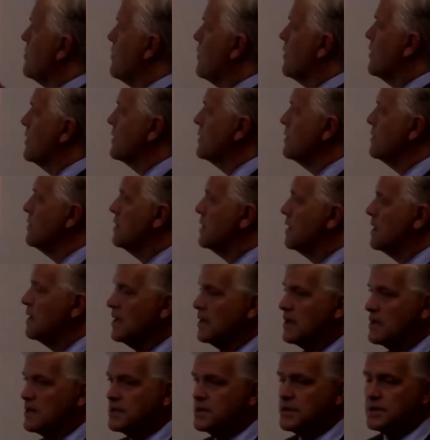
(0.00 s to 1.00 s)
more unit
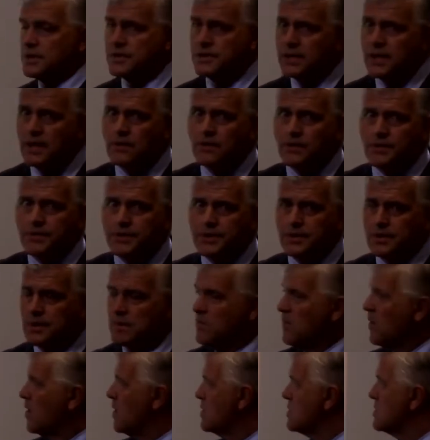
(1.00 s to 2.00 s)
just equals to the
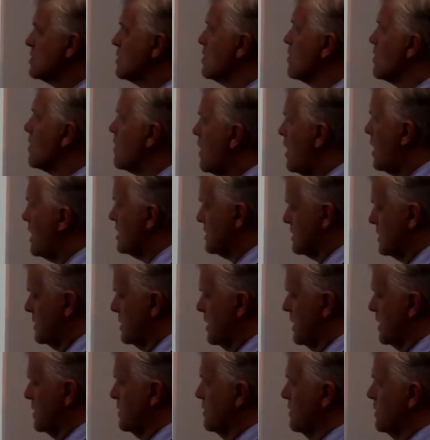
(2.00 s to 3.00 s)
marginal cost of
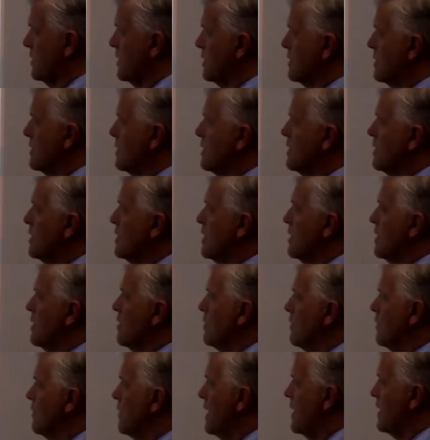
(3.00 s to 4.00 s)
that unit.
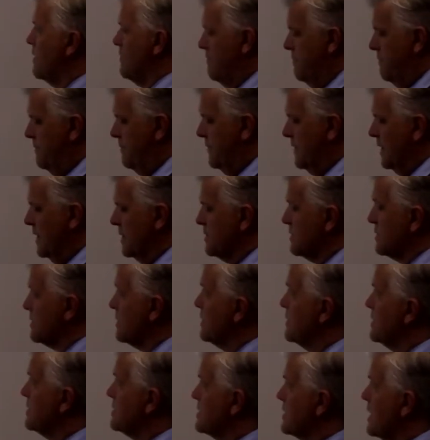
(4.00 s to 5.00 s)
Well, it
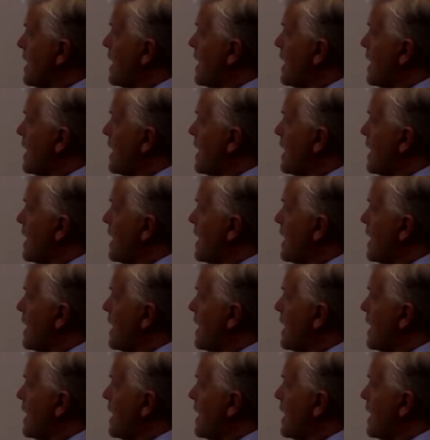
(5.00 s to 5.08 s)
turns